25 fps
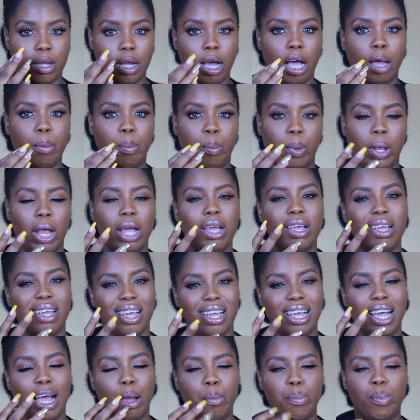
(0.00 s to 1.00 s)
apply
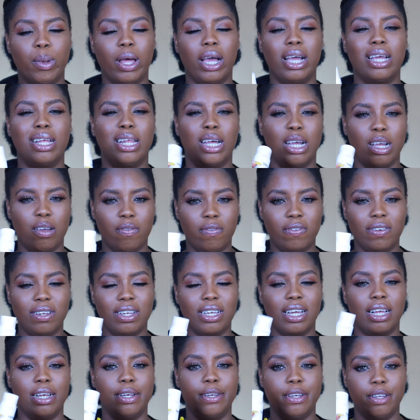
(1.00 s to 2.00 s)
it
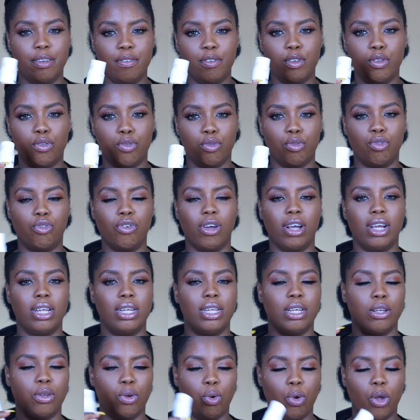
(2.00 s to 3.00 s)
heavily and leave it to dry,
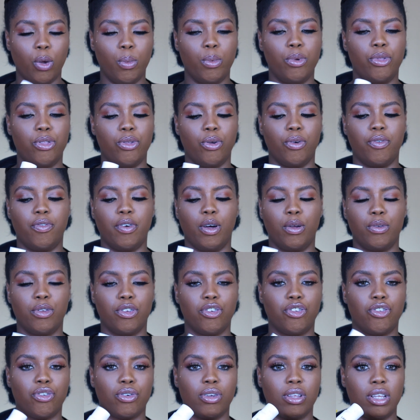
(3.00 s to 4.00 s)
then go in with your
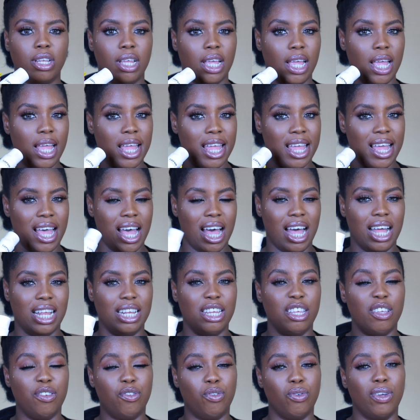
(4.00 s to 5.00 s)
foundation.
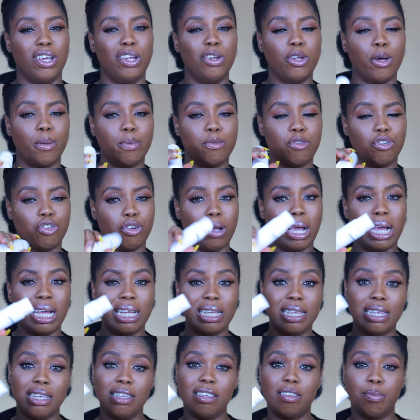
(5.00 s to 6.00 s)
And if you end up
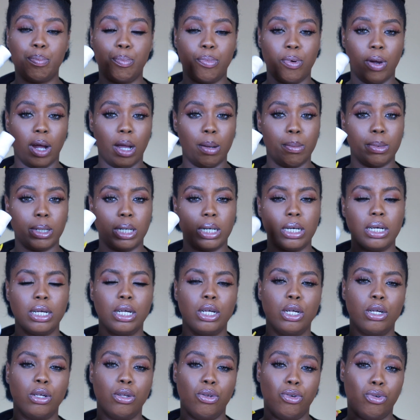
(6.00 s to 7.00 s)
trying this primer,
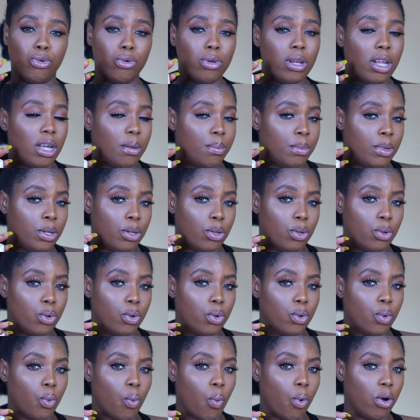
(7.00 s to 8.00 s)
do let me
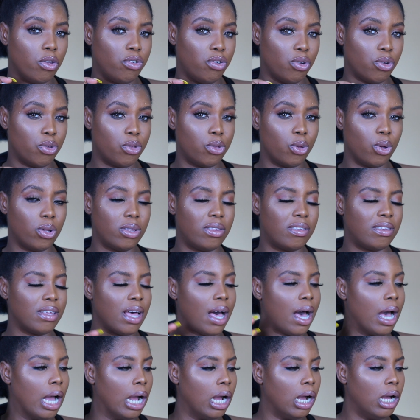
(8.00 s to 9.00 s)
know what your thoughts
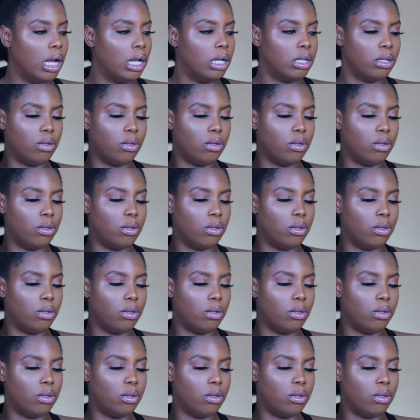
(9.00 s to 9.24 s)
are.